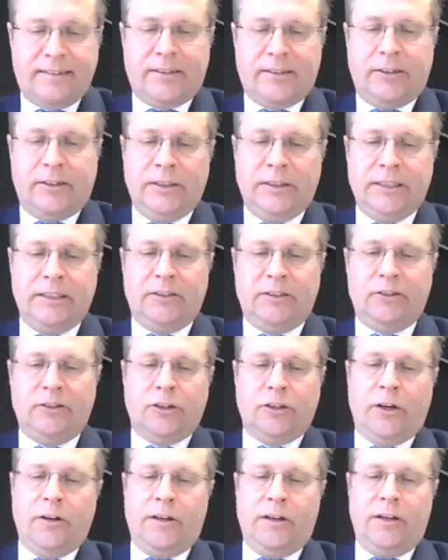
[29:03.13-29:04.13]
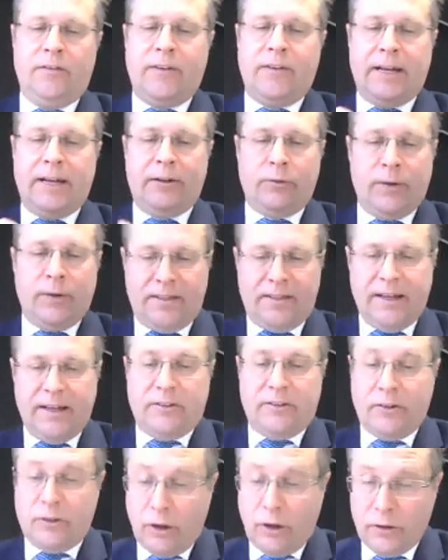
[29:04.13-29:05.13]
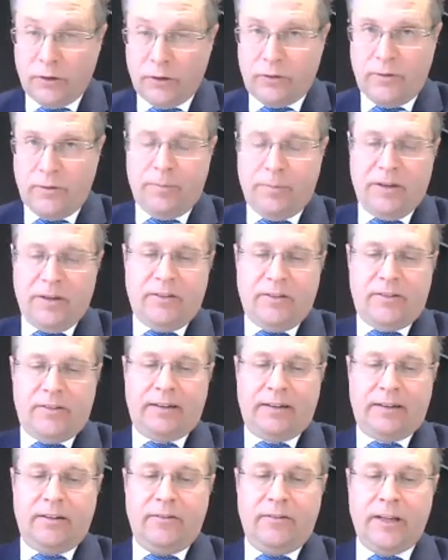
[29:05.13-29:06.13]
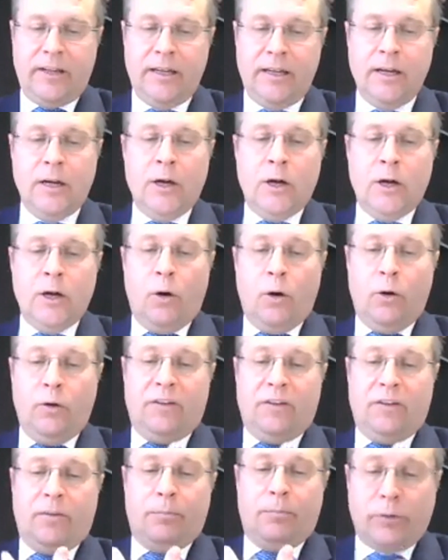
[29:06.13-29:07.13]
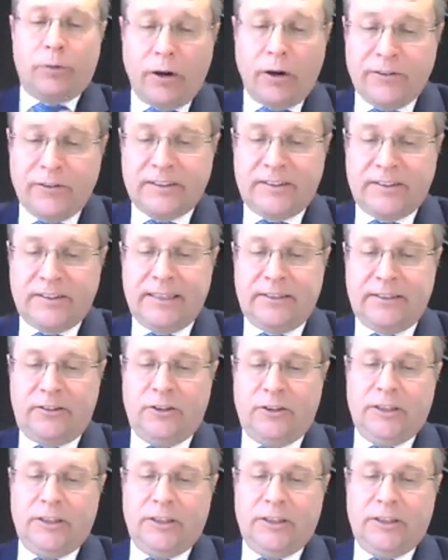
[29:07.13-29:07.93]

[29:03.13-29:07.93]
so you need to show that you've had $20,000 from the business activity, or there's a profit test.